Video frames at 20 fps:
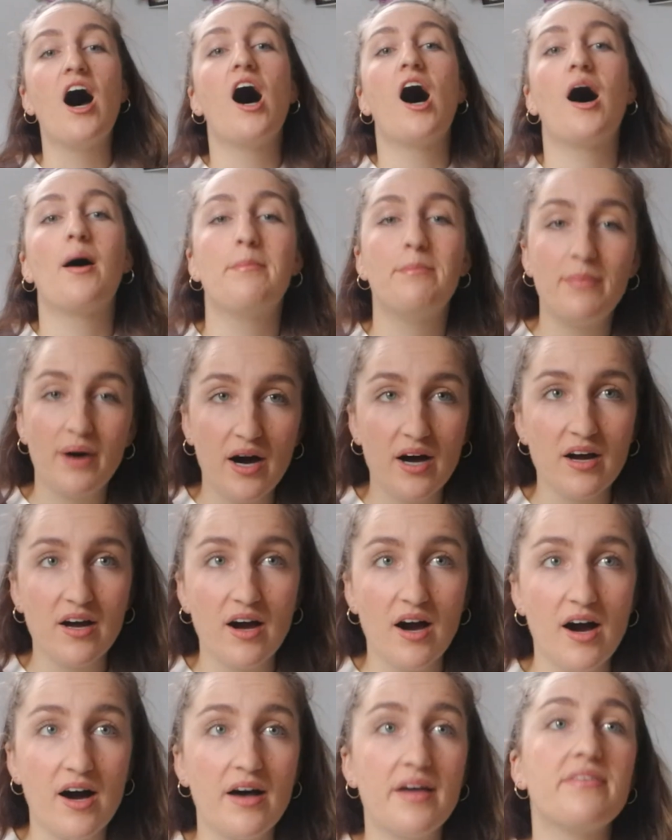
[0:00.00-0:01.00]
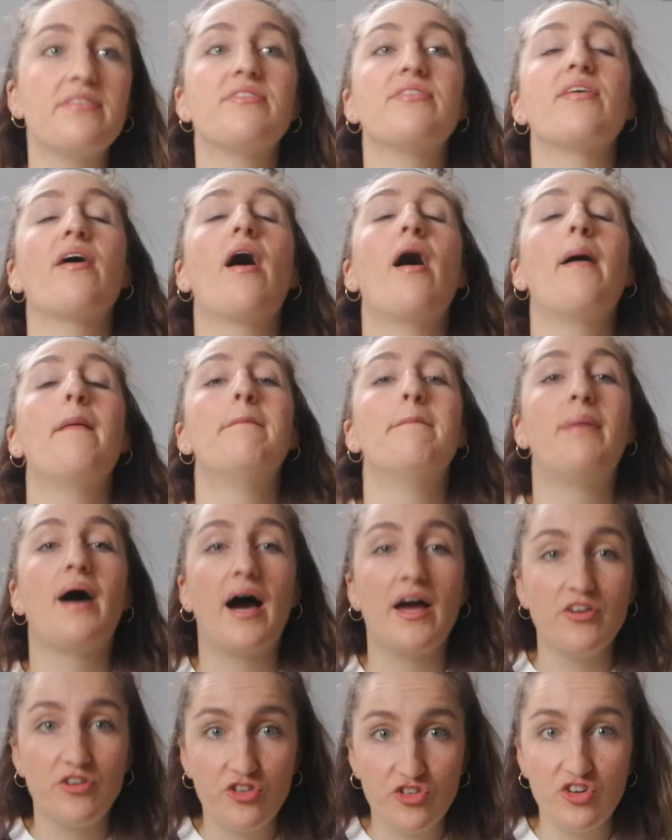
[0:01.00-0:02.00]
Among Us
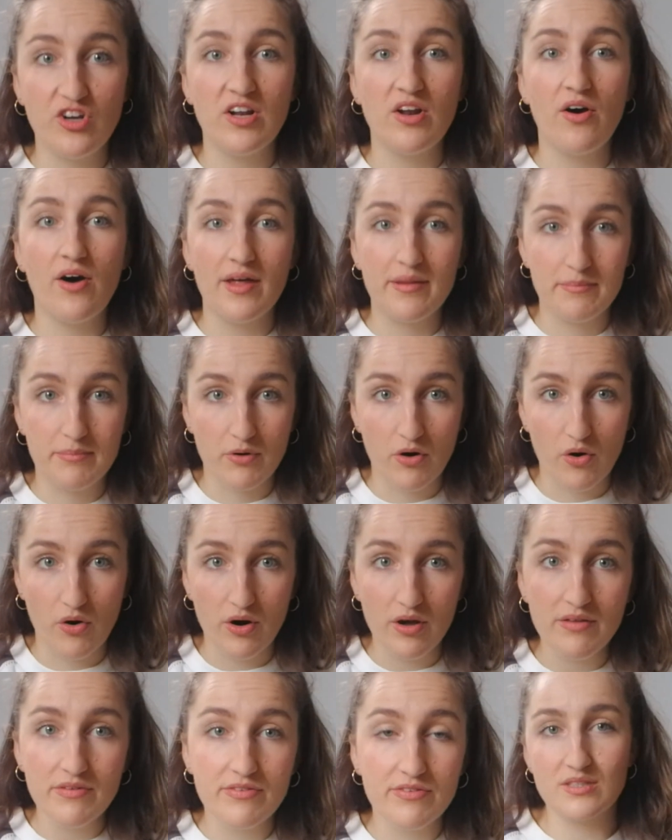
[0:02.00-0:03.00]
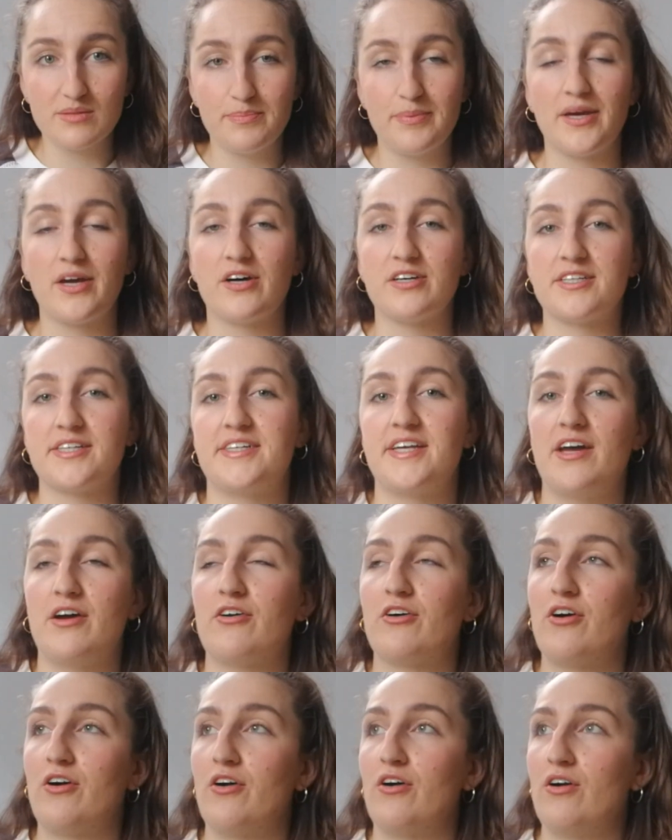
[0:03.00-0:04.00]
by Shiloh and Bros because they
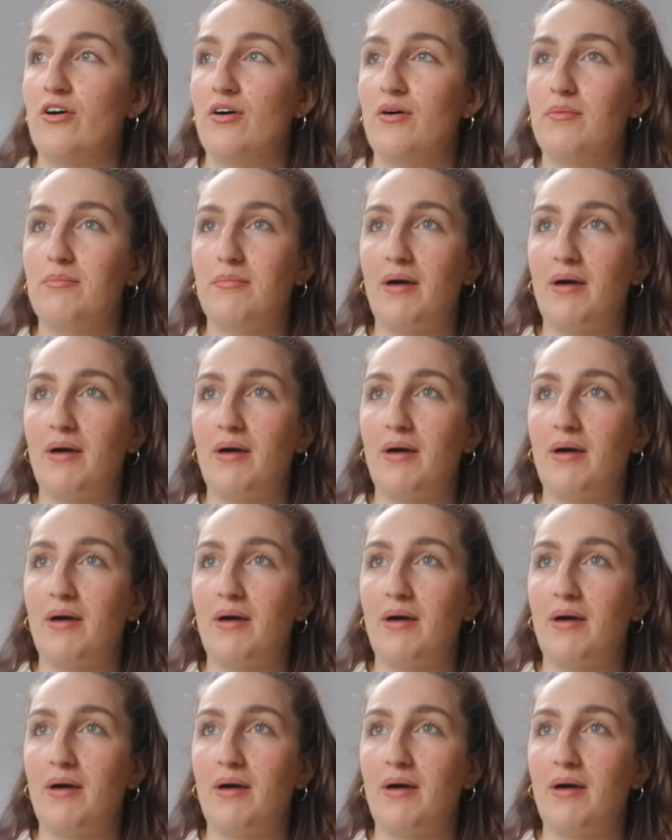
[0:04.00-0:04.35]
are uh,